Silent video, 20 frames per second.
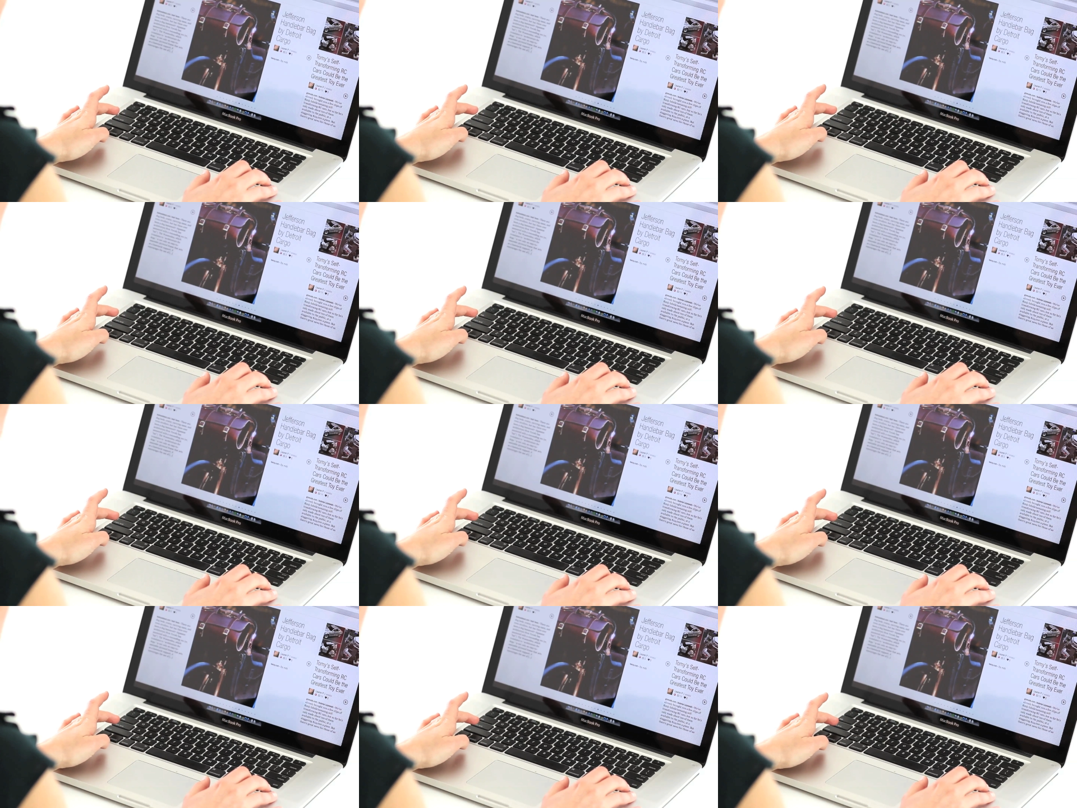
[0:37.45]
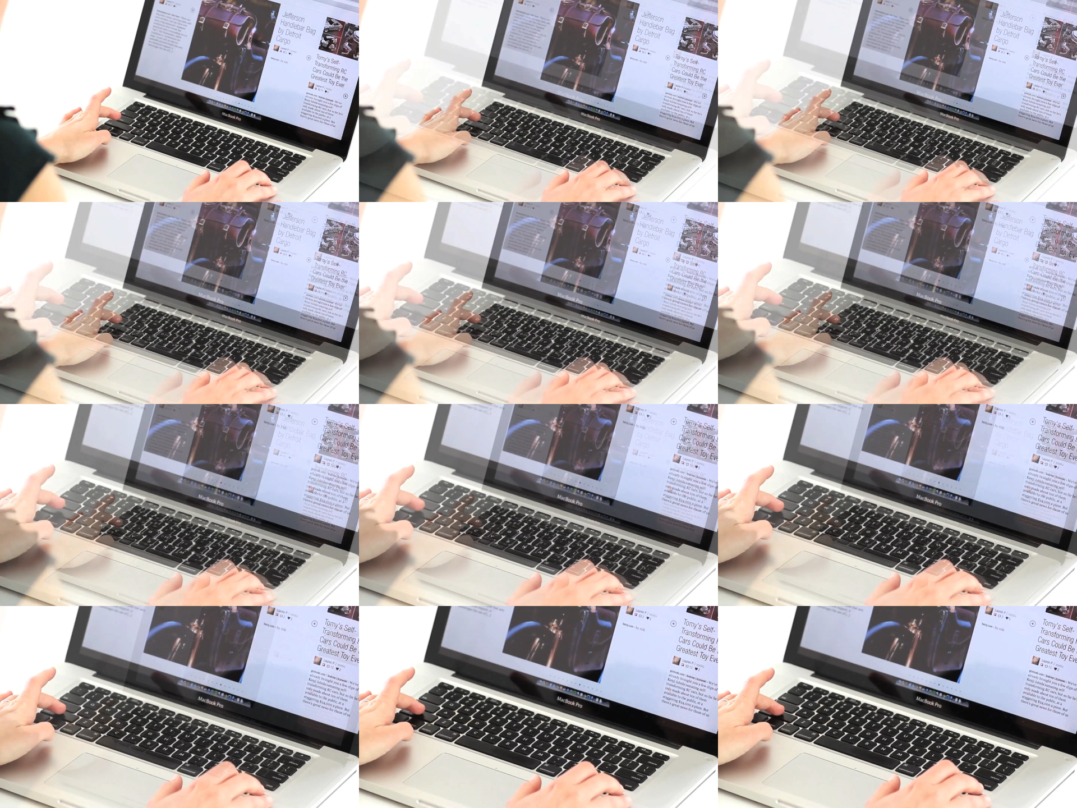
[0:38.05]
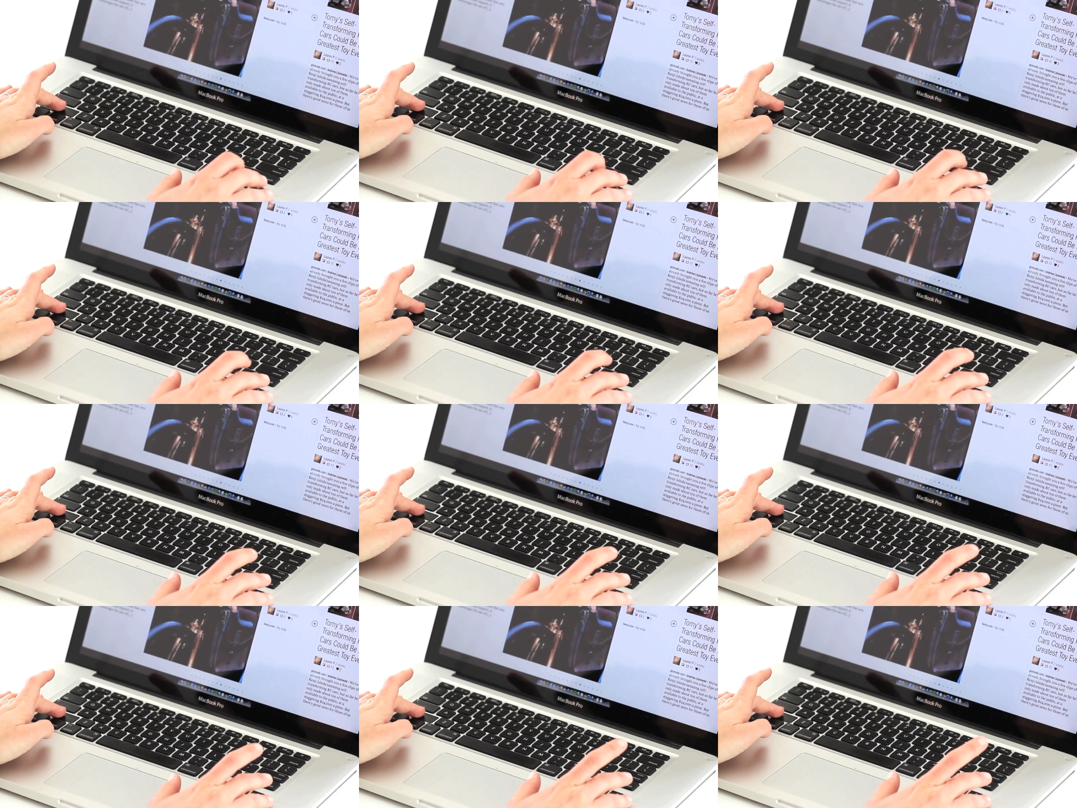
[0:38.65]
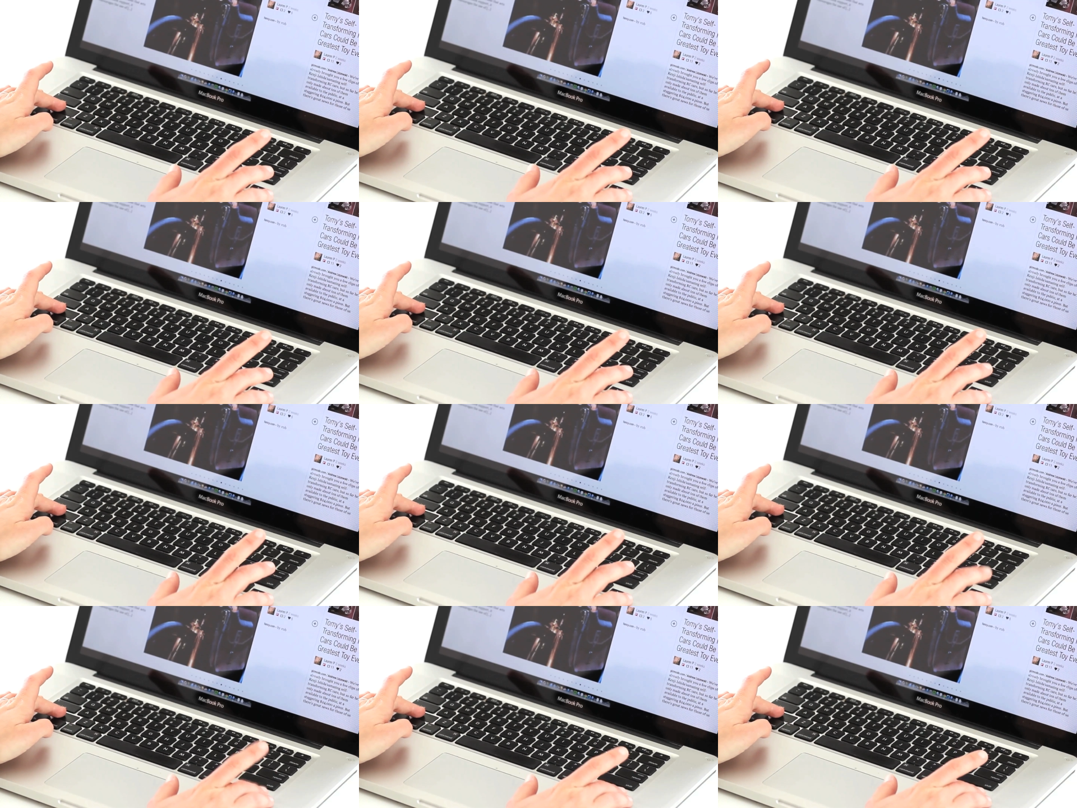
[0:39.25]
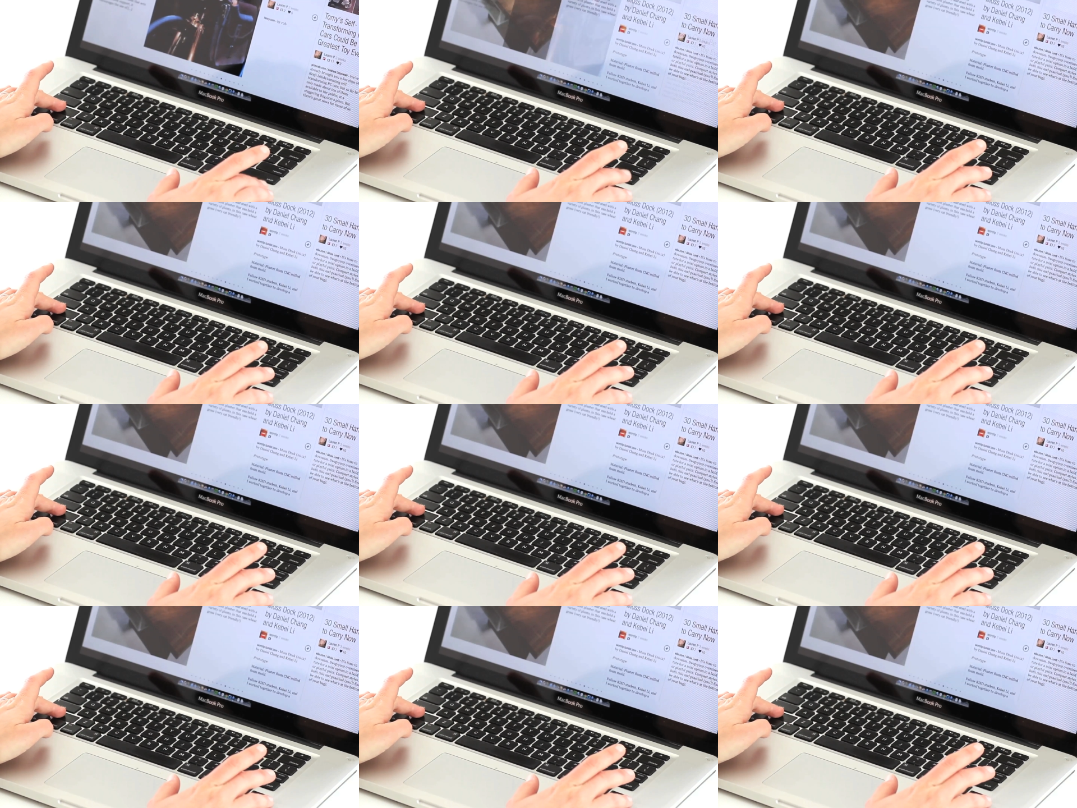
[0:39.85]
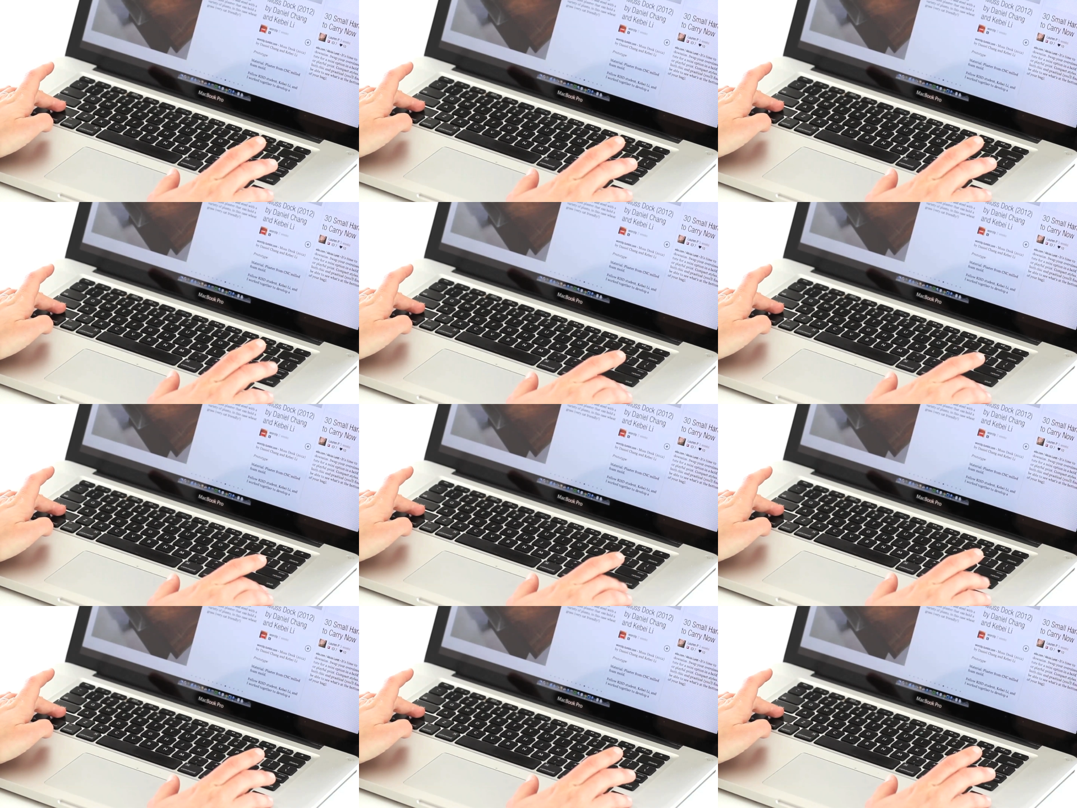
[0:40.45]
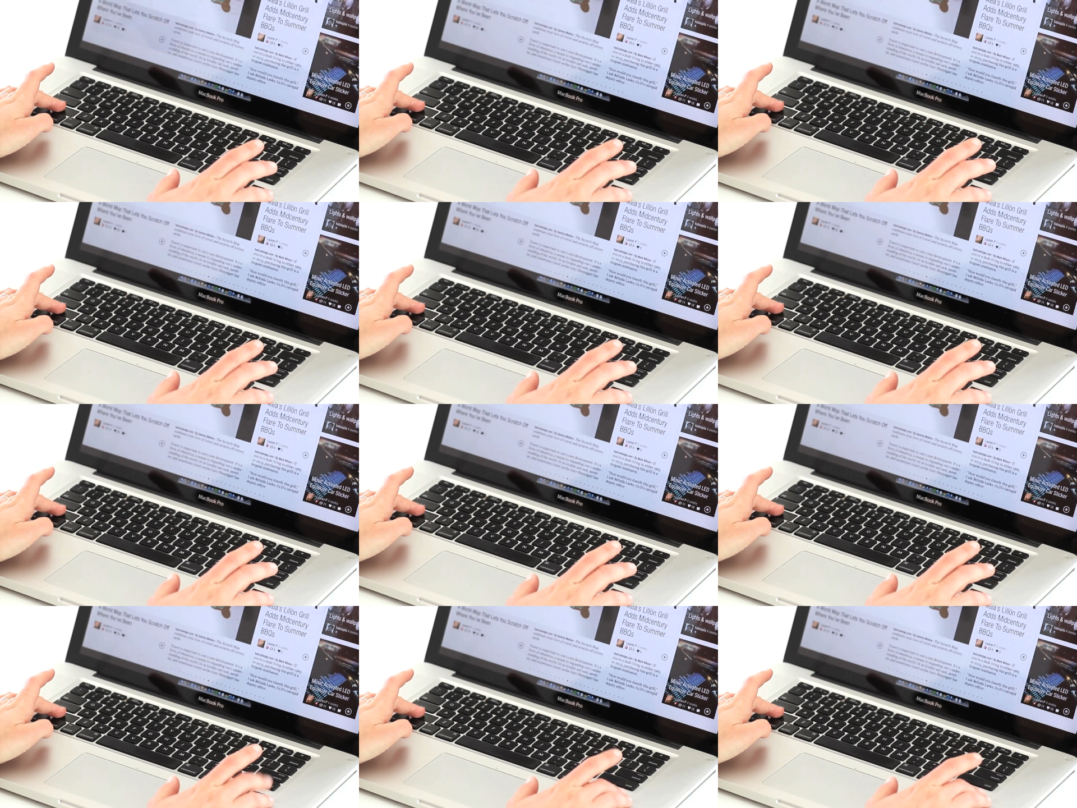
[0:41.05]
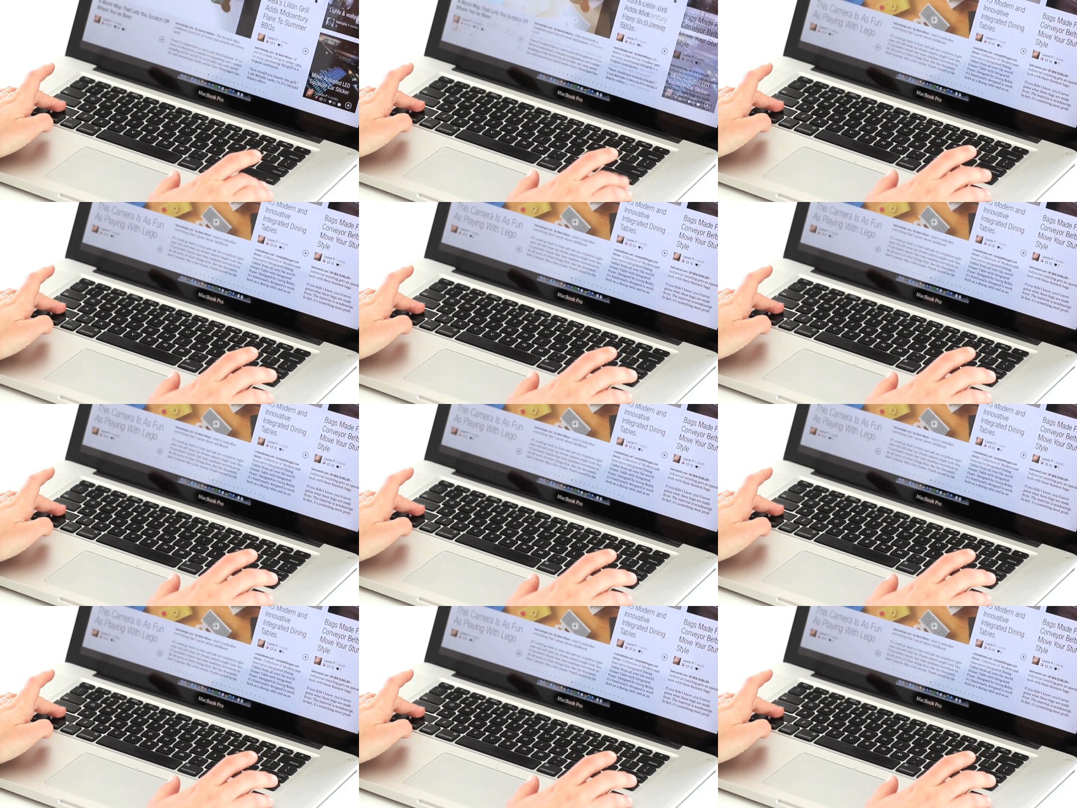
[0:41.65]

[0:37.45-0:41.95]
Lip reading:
Nobody's mouth can be seen.